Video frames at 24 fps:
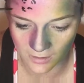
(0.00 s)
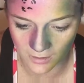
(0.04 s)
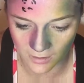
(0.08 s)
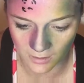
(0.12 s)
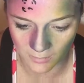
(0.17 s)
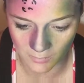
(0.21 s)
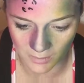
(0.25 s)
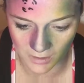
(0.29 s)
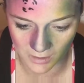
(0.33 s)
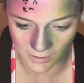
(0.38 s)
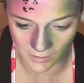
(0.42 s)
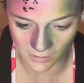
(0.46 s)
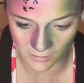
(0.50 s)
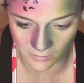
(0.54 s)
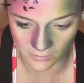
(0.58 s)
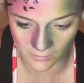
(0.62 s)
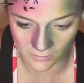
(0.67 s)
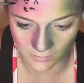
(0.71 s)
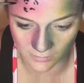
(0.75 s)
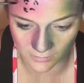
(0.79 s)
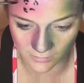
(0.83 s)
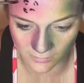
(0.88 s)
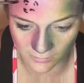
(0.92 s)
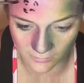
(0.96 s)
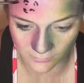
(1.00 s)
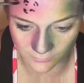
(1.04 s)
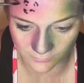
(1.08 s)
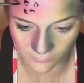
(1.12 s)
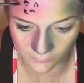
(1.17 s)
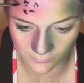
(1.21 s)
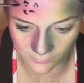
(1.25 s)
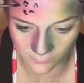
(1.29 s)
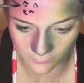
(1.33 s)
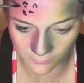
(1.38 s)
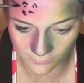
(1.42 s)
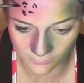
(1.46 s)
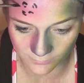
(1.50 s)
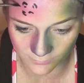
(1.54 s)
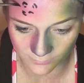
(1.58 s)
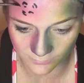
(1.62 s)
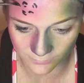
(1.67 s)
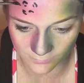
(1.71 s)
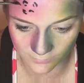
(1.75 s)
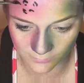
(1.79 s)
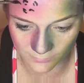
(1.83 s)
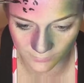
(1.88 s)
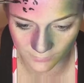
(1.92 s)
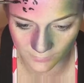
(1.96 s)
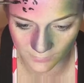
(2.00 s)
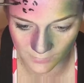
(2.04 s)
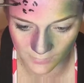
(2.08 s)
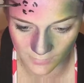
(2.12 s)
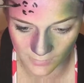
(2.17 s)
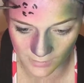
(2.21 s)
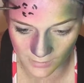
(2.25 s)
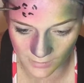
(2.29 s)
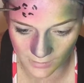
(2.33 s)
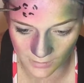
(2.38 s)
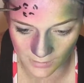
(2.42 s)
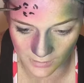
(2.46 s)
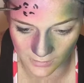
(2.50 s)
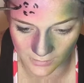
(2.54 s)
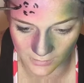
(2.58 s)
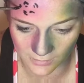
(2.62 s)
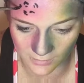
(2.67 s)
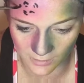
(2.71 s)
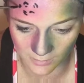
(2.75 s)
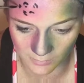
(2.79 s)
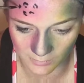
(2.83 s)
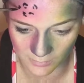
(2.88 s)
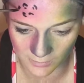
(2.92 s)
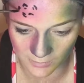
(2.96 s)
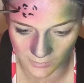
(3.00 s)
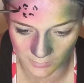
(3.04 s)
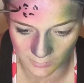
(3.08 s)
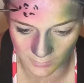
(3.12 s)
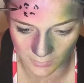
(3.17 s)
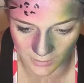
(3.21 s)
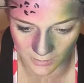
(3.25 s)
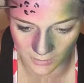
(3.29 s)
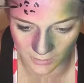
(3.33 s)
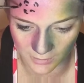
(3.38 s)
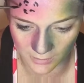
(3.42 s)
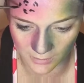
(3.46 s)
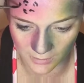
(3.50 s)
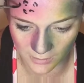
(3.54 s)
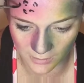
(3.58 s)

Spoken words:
Because it's a leopard spot.